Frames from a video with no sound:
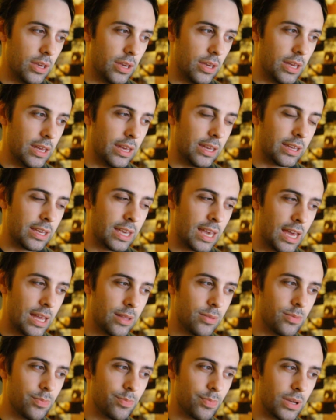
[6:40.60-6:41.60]
it
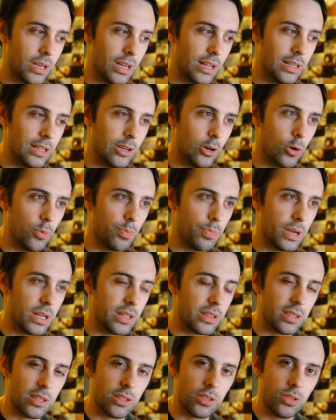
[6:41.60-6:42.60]
can be a little
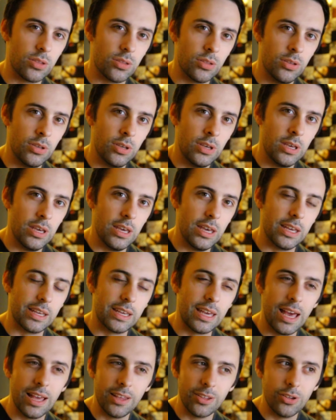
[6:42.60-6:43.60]
bit it
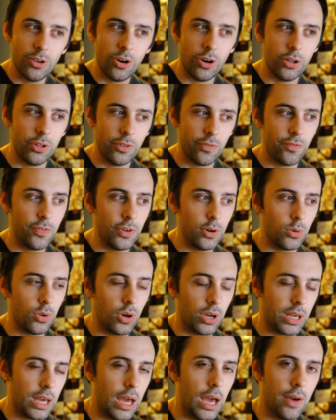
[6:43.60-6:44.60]
can kind of feel
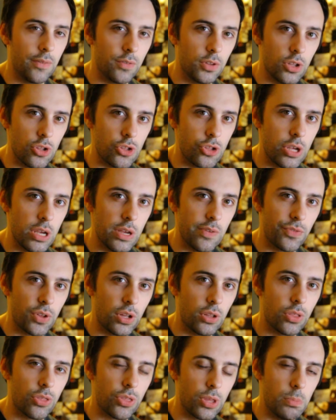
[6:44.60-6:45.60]
like I haven't achieved
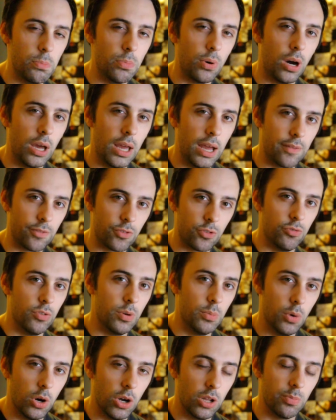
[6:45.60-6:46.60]
anything, but I have to
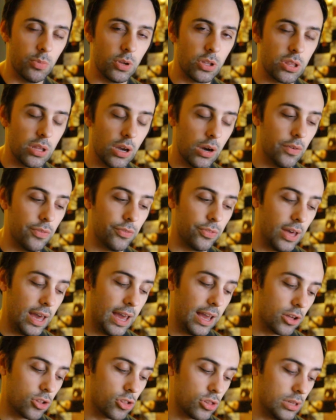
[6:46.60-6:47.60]
remind myself that
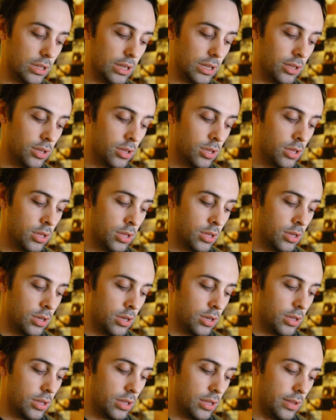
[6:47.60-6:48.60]
actually
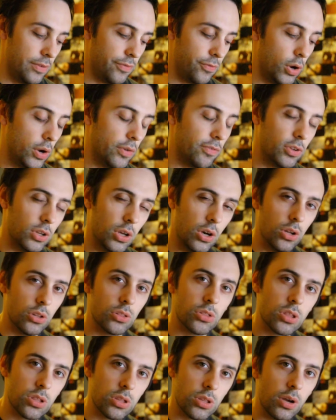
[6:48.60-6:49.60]
if I've
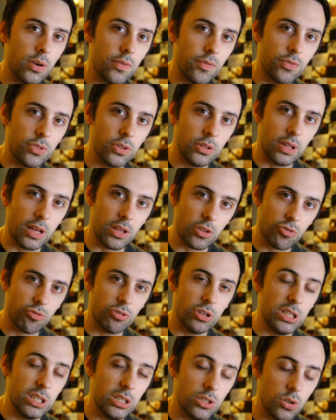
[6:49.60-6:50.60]
learned stuff, then that's
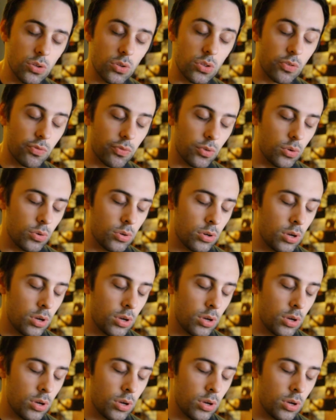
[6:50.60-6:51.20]
really useful.